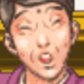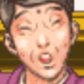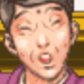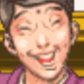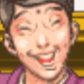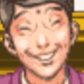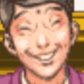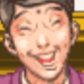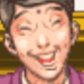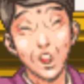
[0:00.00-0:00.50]
of the
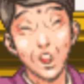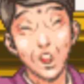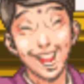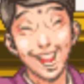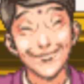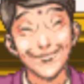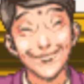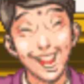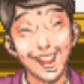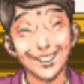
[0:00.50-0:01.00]
afternoon,
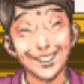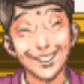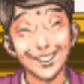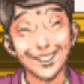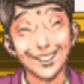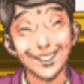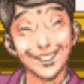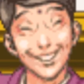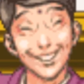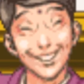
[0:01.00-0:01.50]
there was
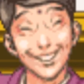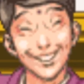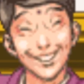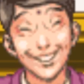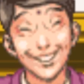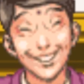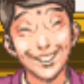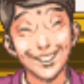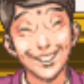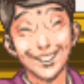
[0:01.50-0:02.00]
no answer at the
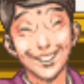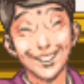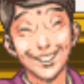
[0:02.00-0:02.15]
nearby